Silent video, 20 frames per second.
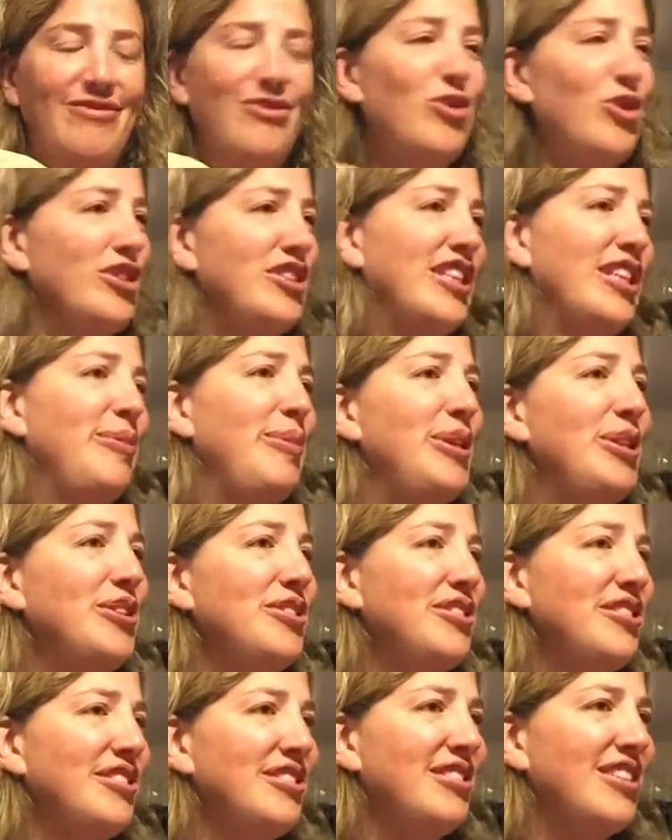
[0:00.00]
4
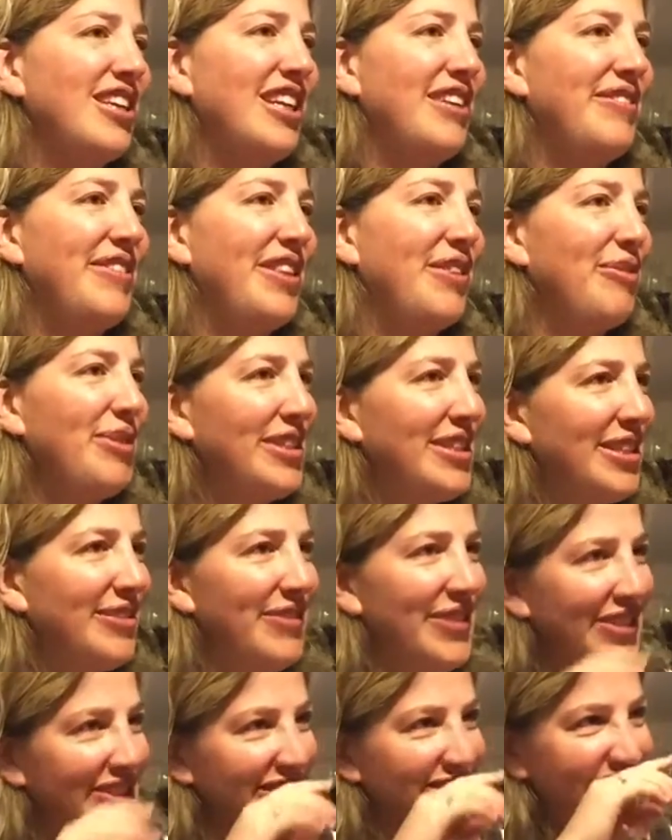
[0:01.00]
centimeters, not even 3
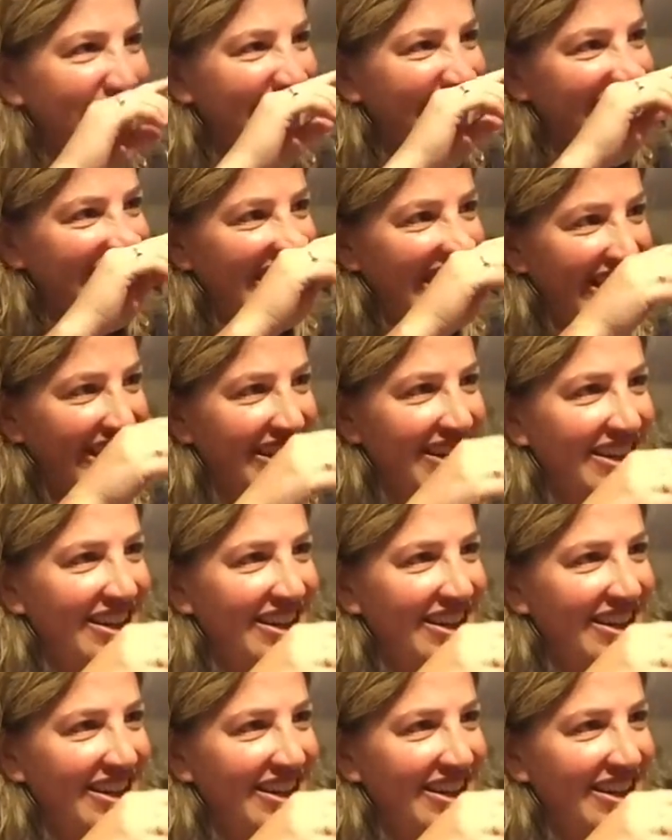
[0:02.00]
centimeters, did you say?